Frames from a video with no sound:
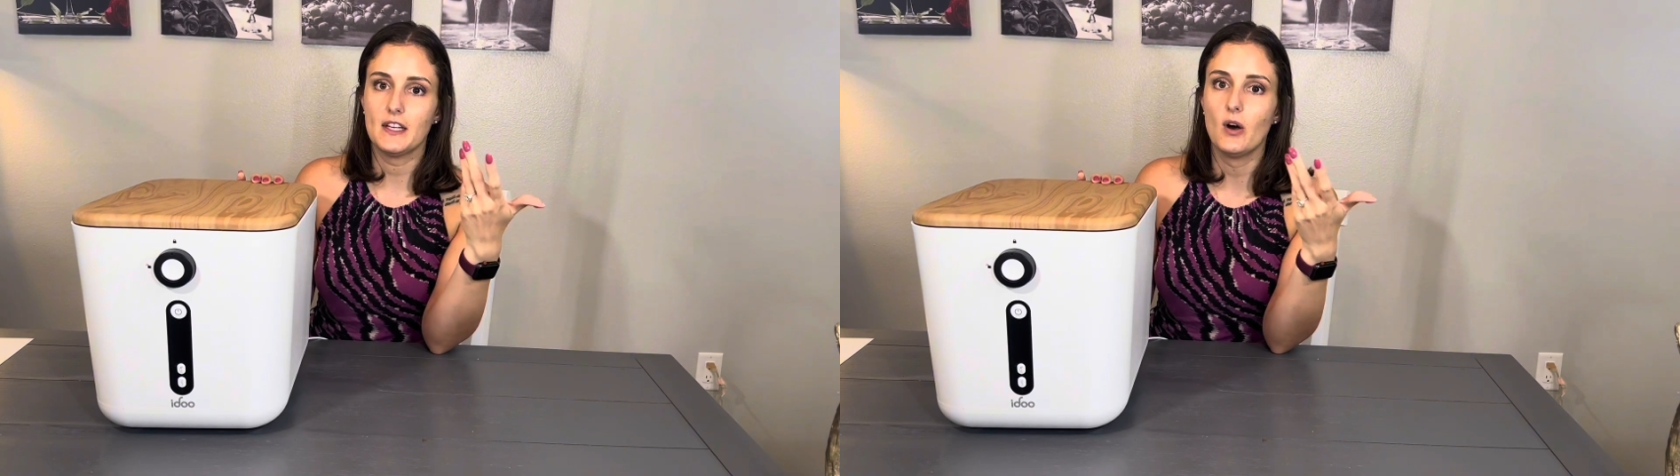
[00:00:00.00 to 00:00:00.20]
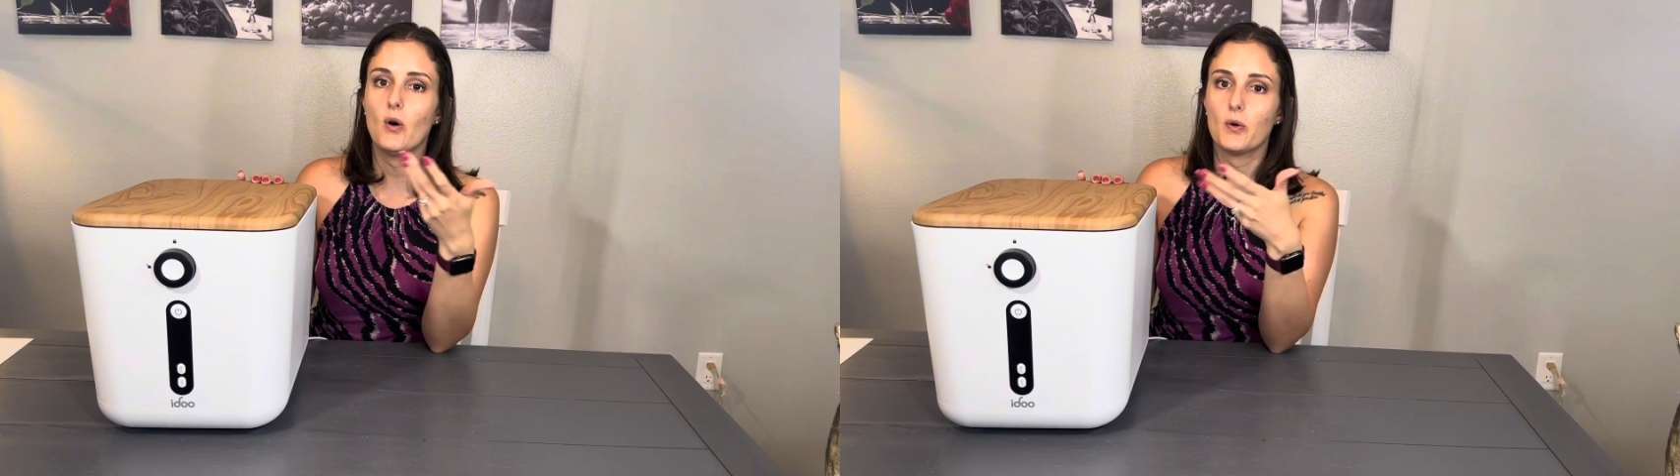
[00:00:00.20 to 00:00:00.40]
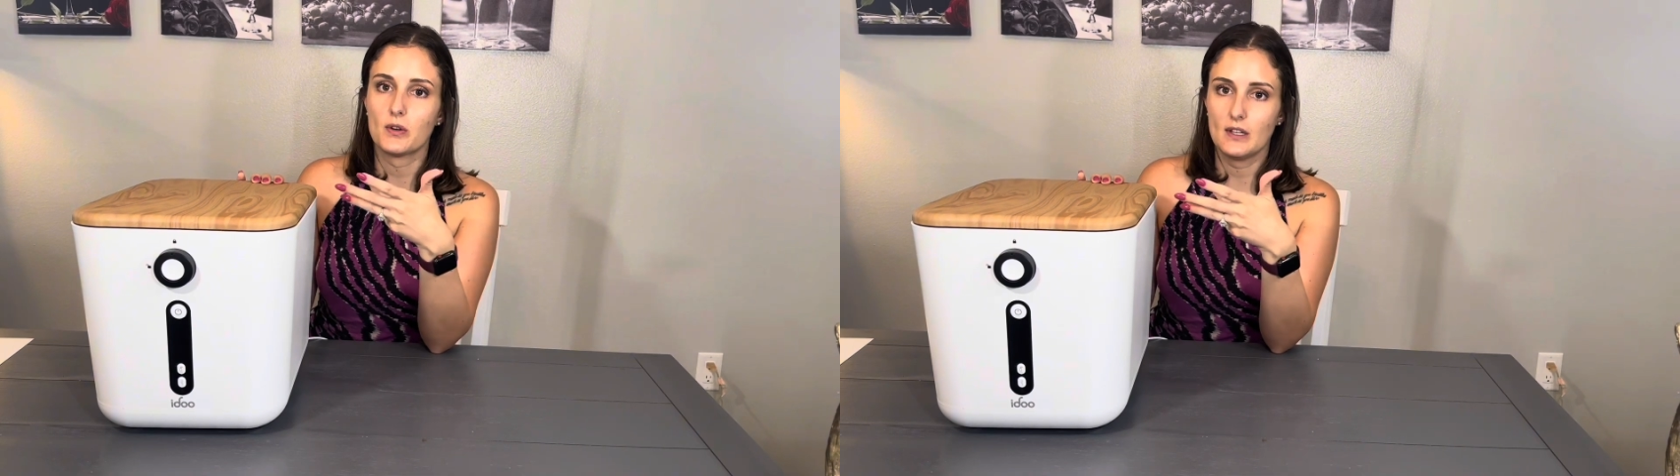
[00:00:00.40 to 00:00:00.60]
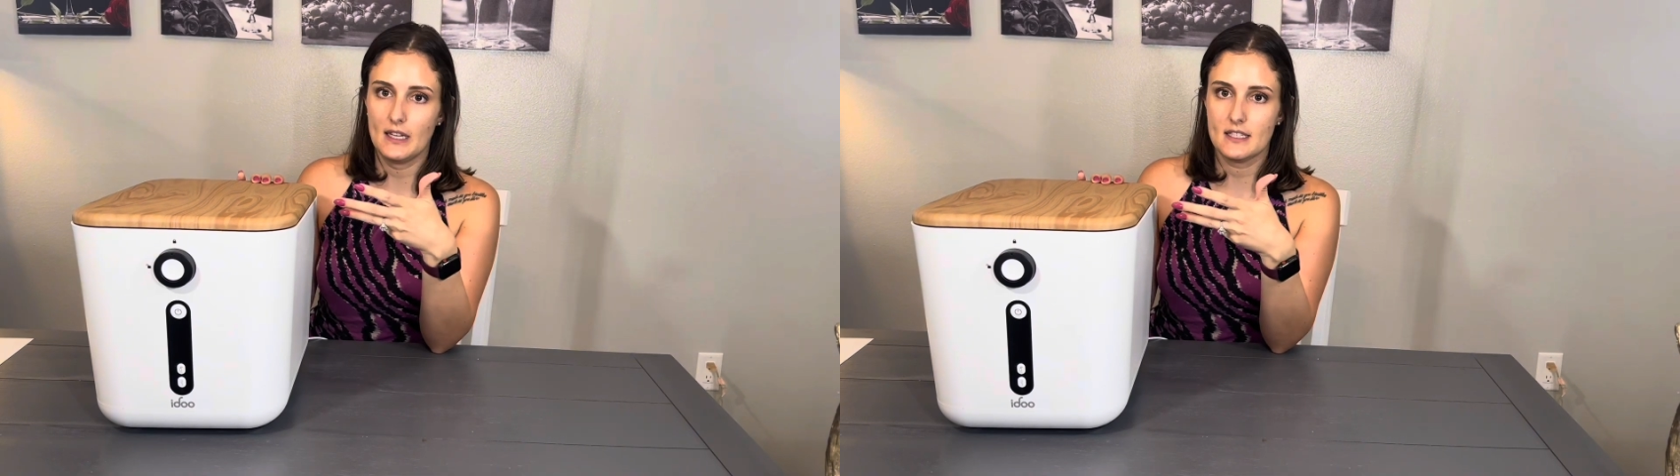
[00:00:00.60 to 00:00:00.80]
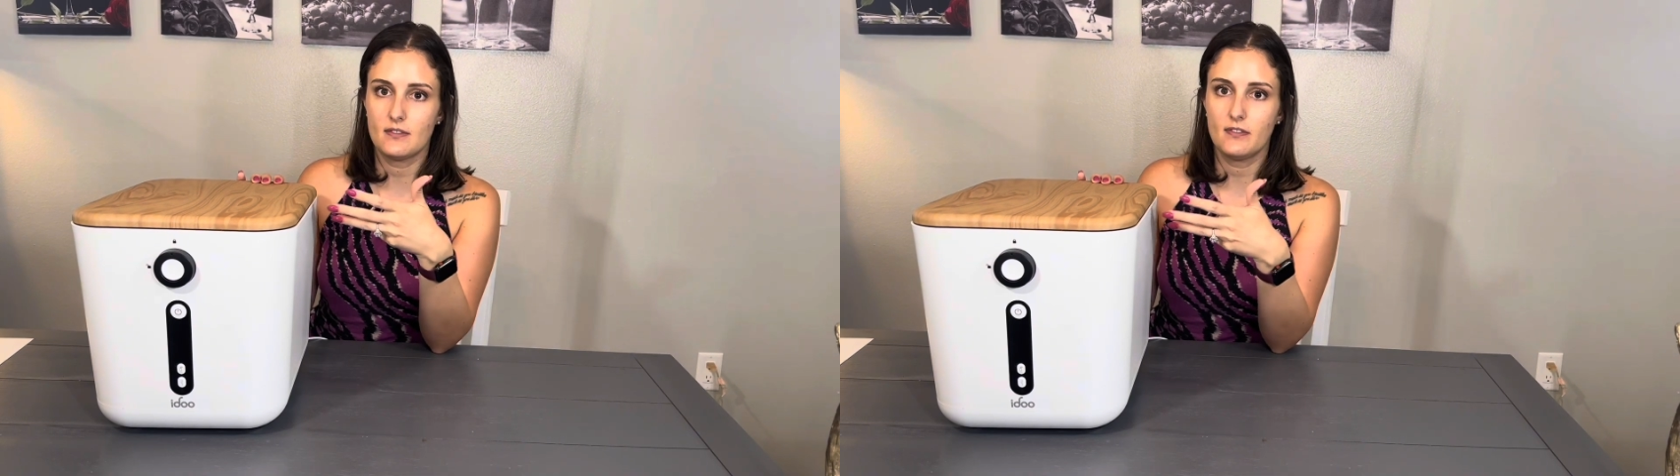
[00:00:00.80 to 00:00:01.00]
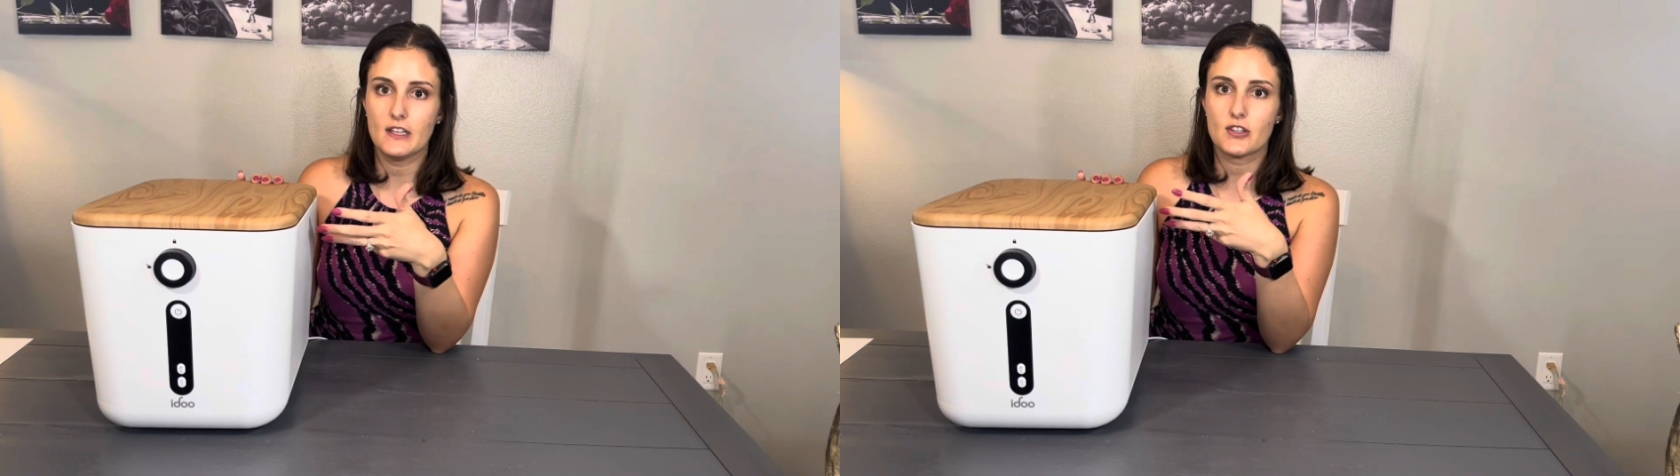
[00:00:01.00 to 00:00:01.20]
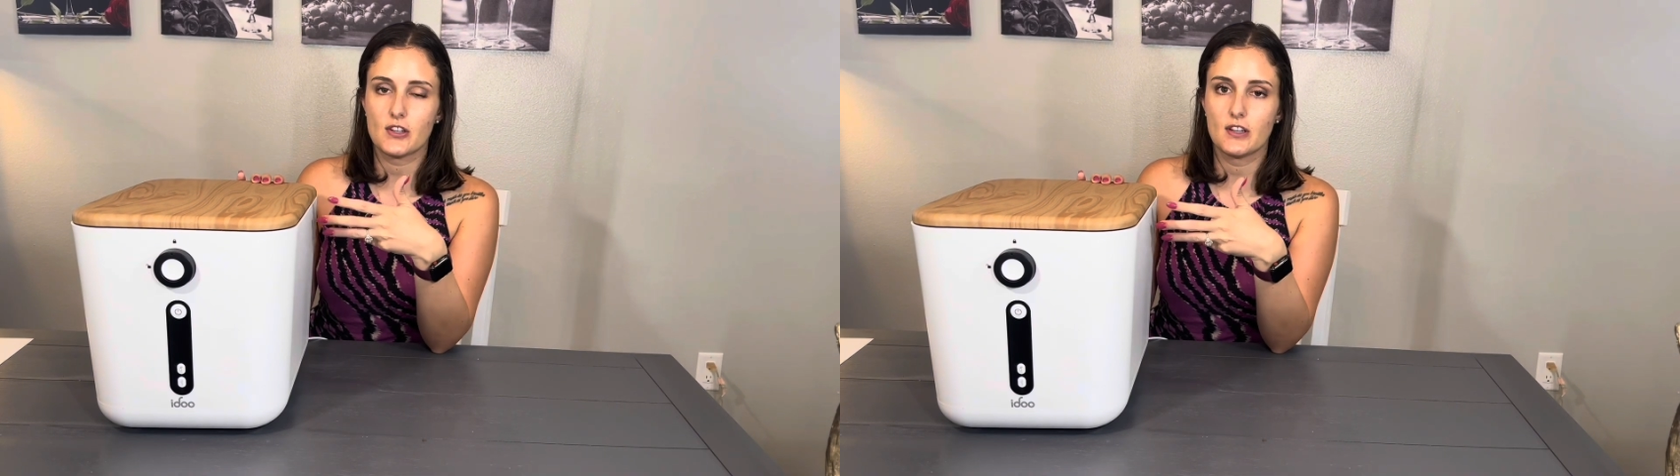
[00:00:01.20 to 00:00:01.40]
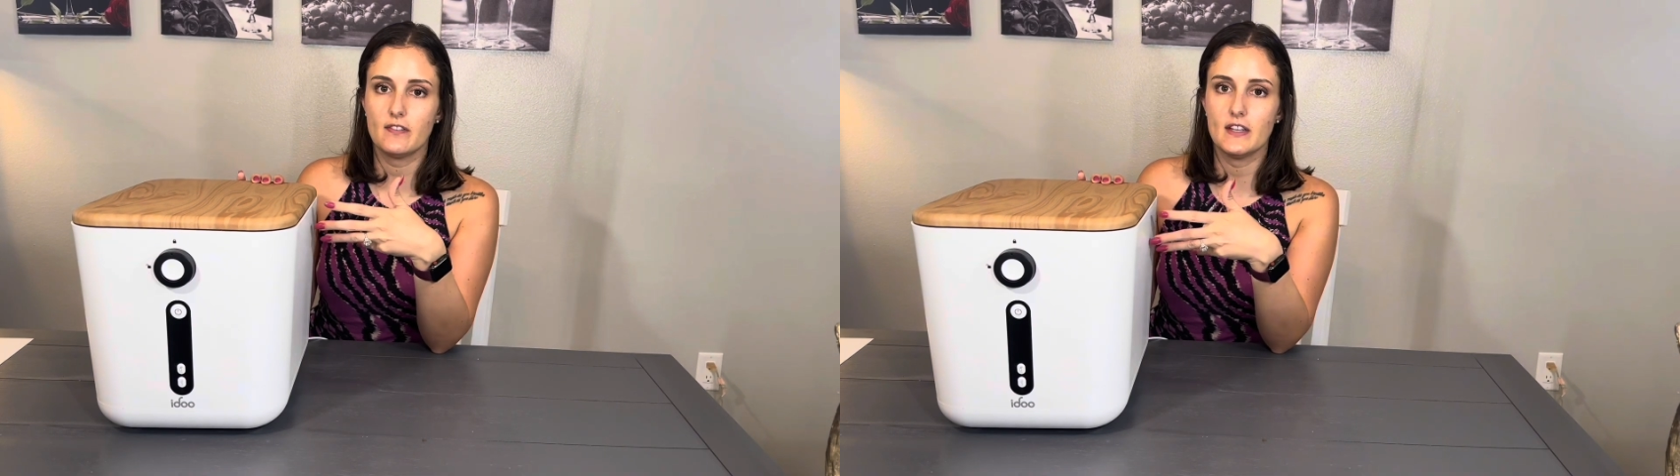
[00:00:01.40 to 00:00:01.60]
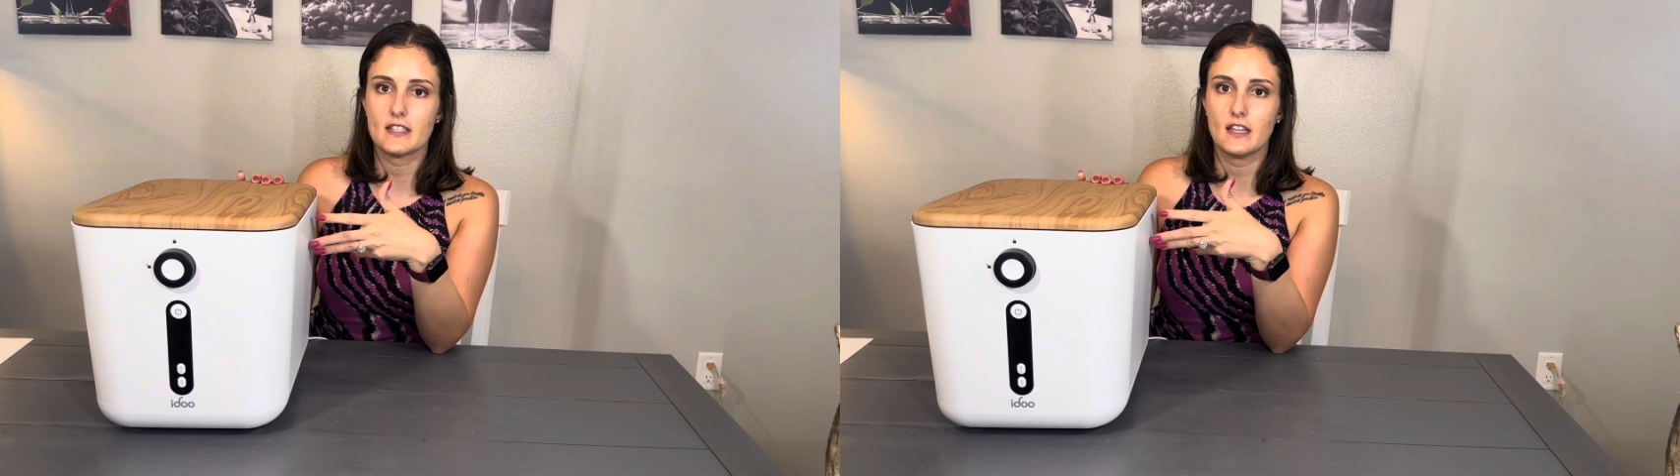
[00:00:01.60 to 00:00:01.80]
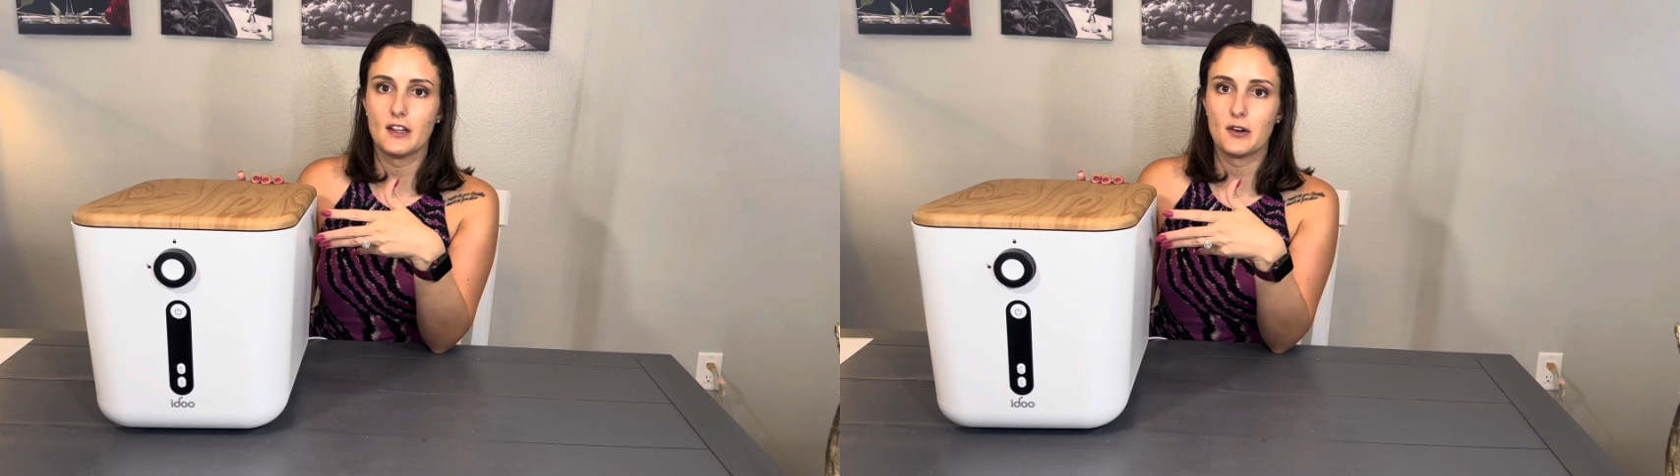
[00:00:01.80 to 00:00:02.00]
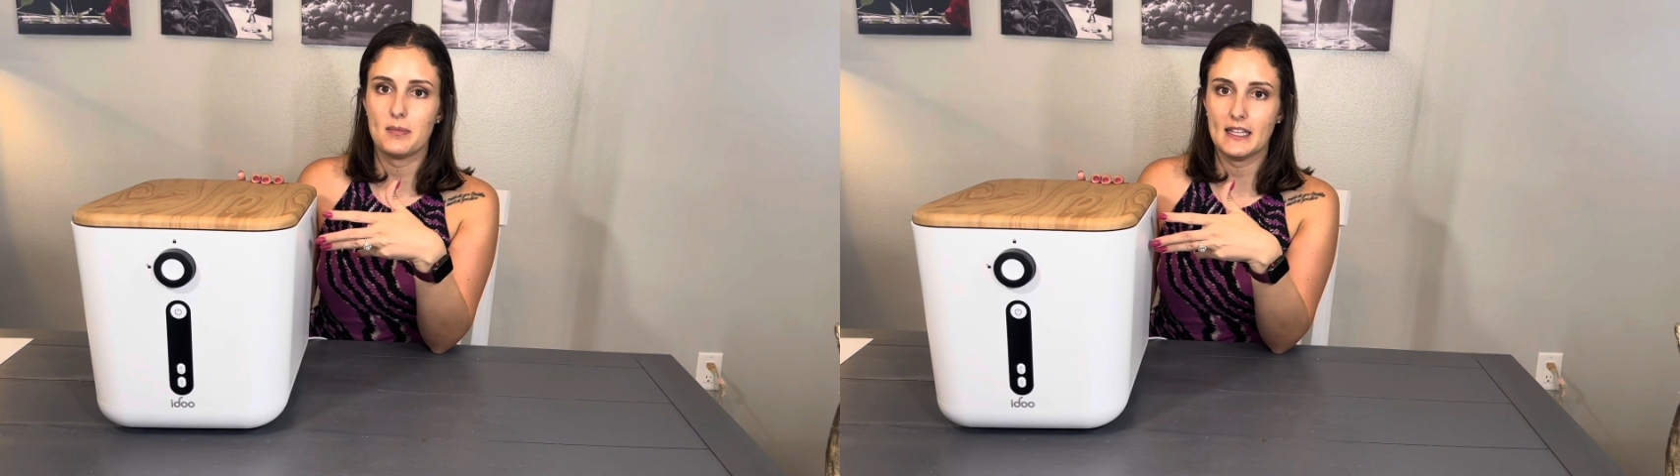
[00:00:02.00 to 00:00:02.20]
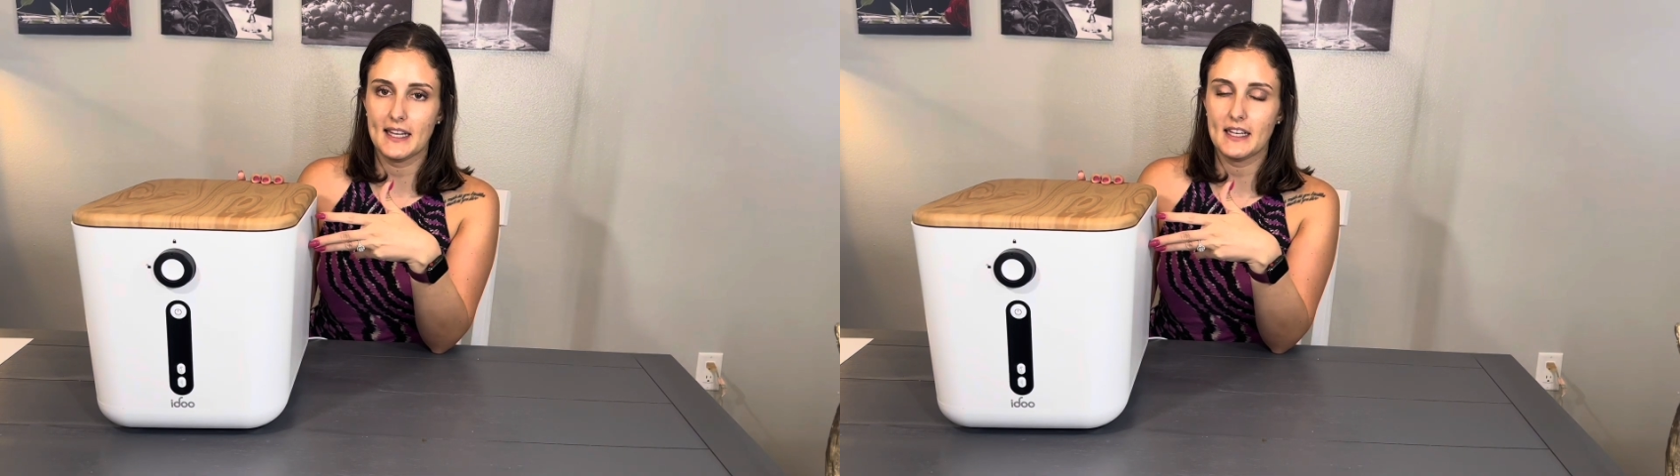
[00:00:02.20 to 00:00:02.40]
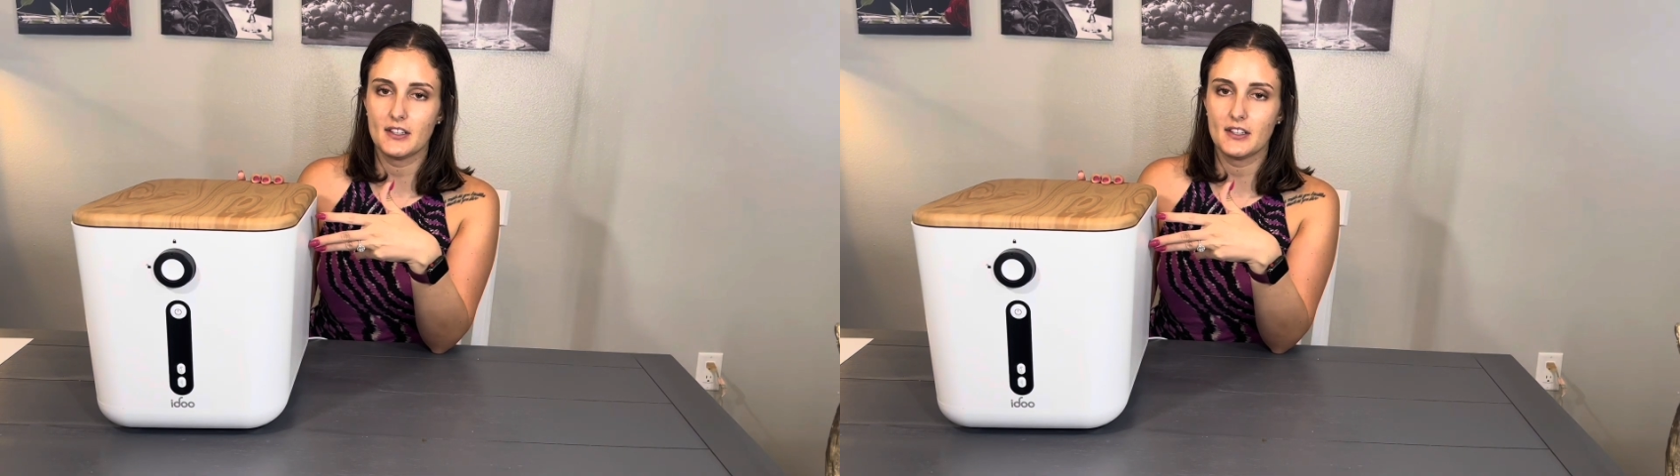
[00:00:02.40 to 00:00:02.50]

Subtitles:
odorless feature of this a little bit later.